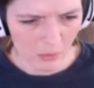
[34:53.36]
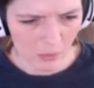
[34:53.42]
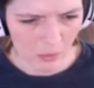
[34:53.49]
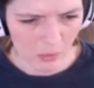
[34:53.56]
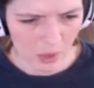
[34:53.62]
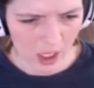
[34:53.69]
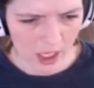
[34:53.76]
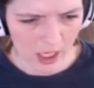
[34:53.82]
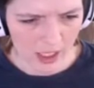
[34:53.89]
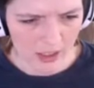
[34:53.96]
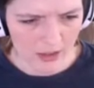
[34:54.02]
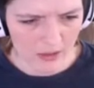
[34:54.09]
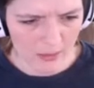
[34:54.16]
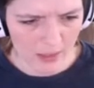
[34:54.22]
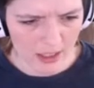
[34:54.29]
Why
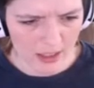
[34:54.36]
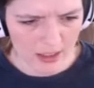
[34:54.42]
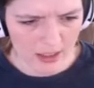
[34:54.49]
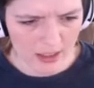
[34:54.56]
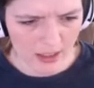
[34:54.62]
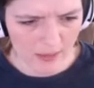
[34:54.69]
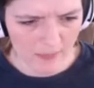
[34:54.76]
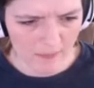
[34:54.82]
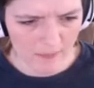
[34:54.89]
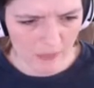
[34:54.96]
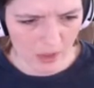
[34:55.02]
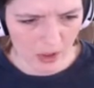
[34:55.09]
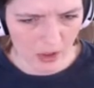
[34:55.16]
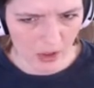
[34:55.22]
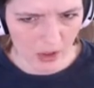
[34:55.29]
is my sim
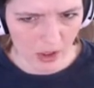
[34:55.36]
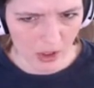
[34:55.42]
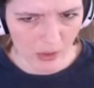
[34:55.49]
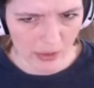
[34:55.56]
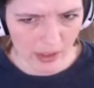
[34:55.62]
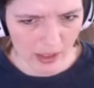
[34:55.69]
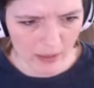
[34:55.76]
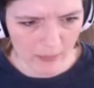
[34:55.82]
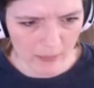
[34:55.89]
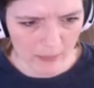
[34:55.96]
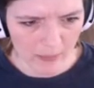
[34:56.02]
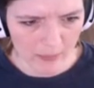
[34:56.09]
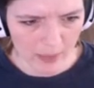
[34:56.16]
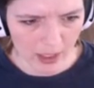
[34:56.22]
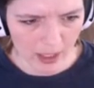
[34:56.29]
glowing
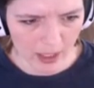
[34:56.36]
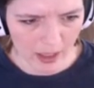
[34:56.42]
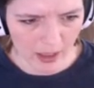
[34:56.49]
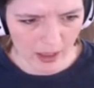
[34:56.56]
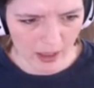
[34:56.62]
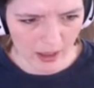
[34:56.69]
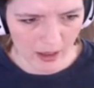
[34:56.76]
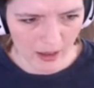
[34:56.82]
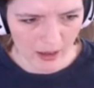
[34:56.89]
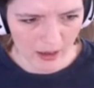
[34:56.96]
pink?